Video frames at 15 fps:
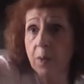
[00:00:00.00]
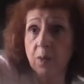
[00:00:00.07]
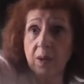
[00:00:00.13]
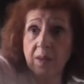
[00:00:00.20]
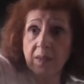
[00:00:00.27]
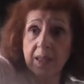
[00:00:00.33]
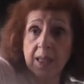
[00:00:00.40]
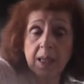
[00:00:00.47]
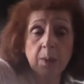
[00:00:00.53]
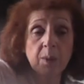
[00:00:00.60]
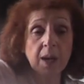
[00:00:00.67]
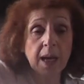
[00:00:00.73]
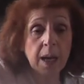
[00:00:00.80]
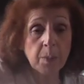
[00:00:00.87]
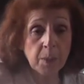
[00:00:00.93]
And we see him
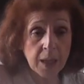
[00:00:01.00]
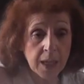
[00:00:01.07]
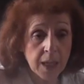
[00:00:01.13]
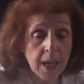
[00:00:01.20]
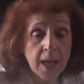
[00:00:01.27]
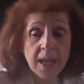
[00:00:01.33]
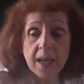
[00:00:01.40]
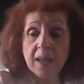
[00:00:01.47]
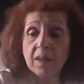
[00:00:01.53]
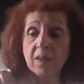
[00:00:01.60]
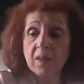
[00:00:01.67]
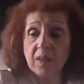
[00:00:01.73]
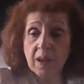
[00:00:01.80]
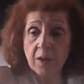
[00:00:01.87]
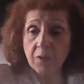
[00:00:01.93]
coming in
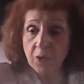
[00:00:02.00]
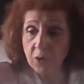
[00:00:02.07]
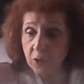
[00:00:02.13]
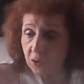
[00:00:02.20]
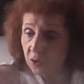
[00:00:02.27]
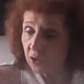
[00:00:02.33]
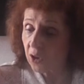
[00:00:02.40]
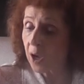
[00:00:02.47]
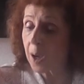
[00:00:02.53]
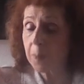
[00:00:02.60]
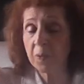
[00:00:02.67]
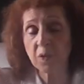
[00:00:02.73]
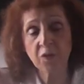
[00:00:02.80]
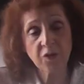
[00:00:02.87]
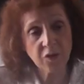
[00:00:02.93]
several
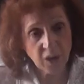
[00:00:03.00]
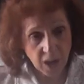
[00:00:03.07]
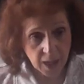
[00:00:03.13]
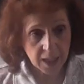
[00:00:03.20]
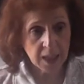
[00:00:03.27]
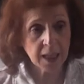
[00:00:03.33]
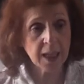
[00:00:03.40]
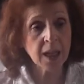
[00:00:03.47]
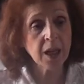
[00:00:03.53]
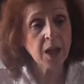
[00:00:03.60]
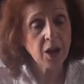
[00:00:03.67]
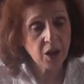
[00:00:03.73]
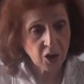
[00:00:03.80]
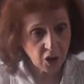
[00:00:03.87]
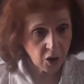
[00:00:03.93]
stops, finally
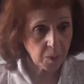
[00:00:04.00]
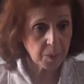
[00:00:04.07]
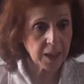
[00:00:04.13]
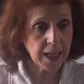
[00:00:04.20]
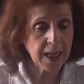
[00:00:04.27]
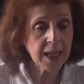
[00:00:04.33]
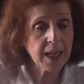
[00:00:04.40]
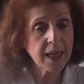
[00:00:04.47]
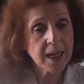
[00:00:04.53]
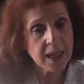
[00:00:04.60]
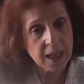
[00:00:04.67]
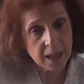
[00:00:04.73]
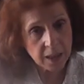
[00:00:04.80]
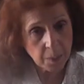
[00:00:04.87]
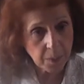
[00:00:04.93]
culminated
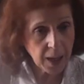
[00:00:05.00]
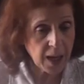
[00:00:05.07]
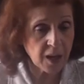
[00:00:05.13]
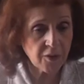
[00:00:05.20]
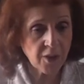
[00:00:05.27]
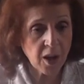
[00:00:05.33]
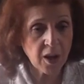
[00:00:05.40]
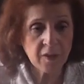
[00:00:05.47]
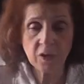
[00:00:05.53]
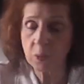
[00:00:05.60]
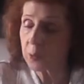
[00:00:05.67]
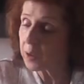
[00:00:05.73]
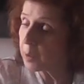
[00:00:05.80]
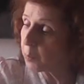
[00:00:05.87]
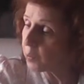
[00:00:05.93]
in the Mount of Olives,
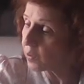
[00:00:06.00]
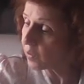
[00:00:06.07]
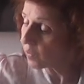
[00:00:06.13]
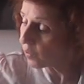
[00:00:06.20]
where he puts